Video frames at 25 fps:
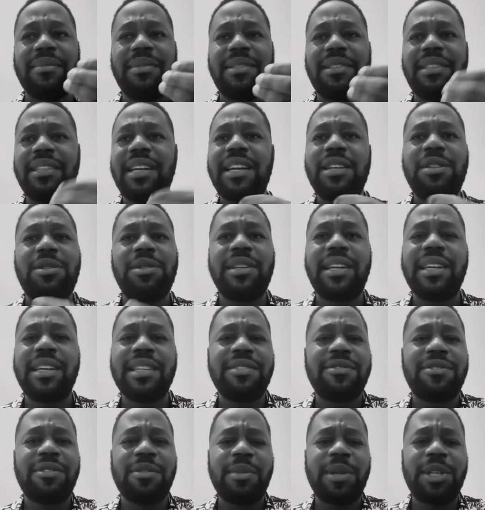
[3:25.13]
try to get
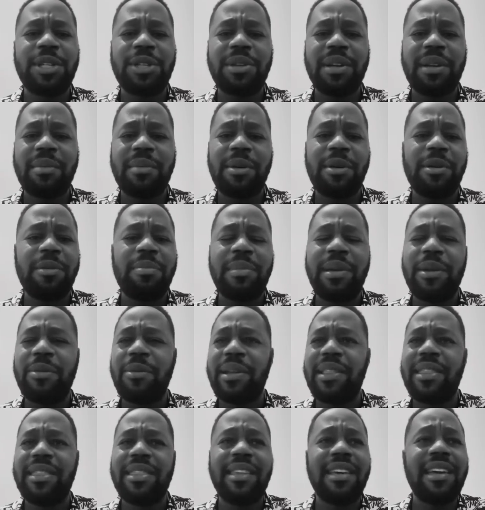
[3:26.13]
information about me
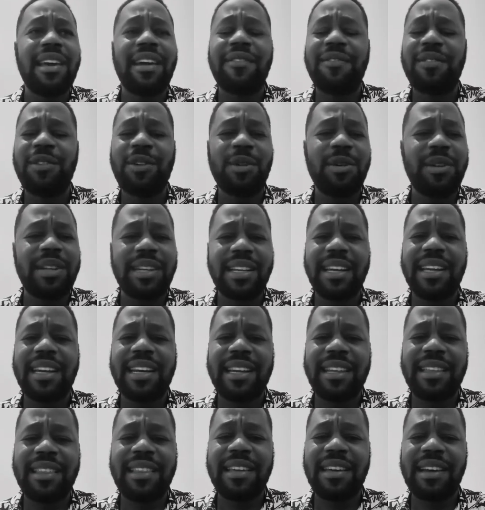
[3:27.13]
when they have not done
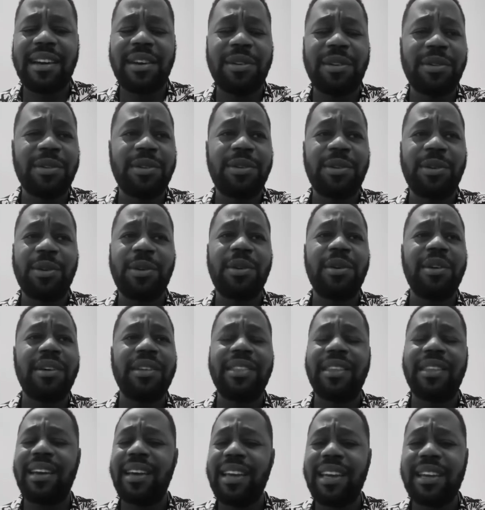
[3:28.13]
anything
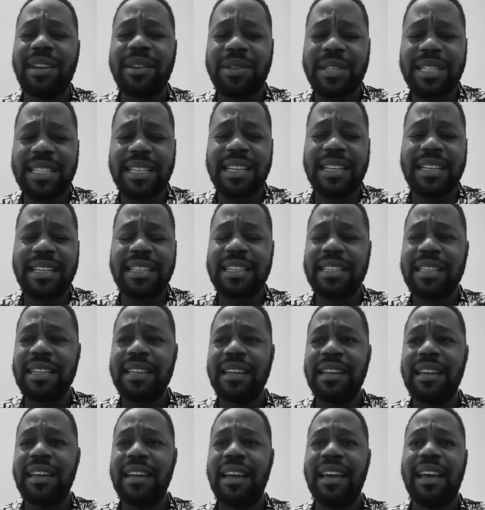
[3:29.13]
wrong, they're innocent,
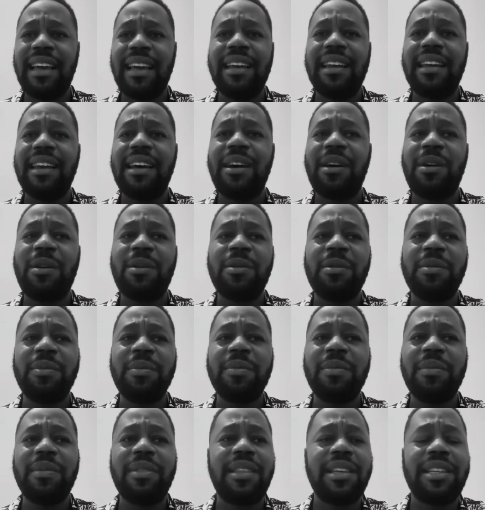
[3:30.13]
and now
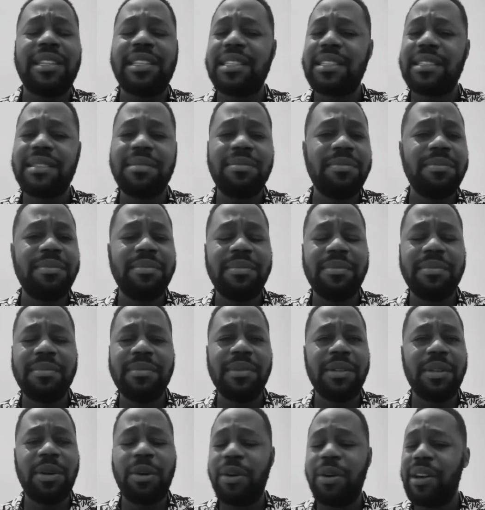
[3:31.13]
they're just
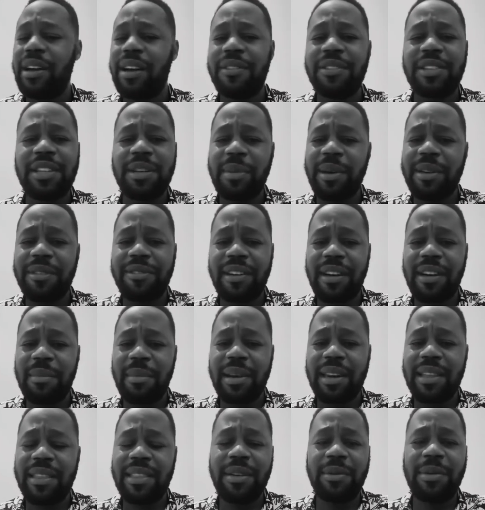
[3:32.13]
going after my
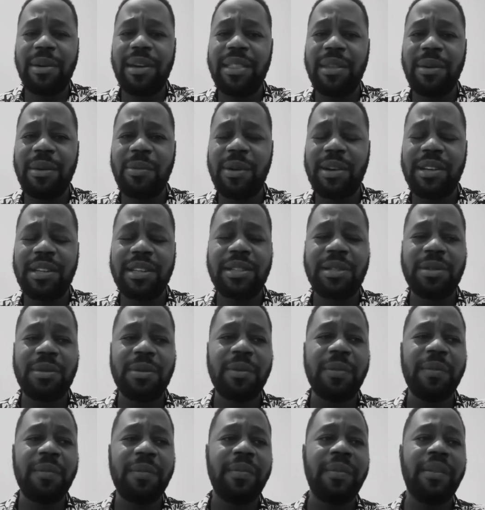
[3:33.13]
family the way they want to.
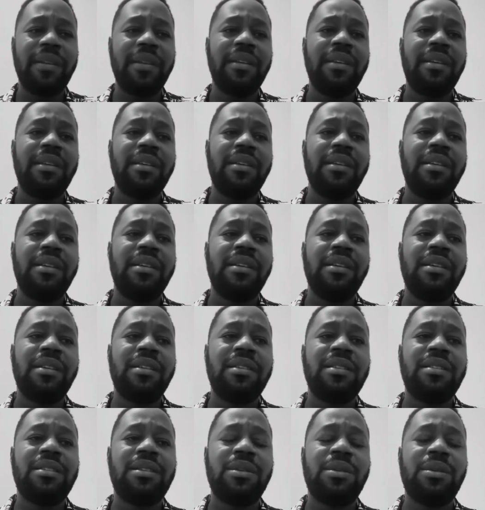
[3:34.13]

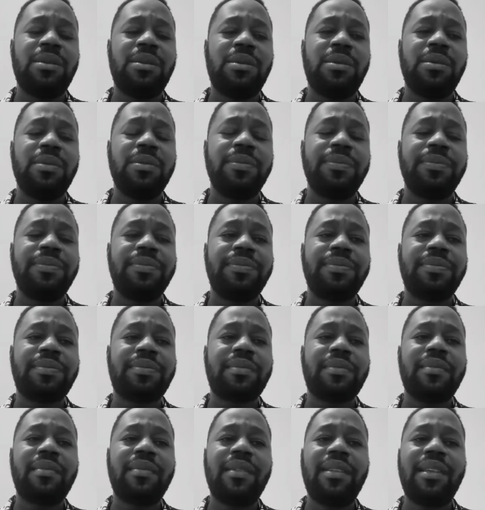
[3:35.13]
So
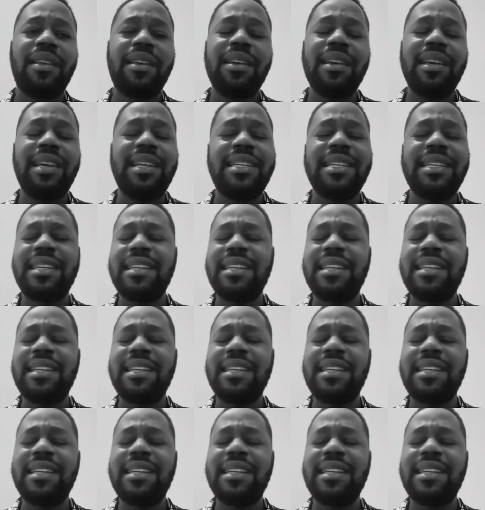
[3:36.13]
it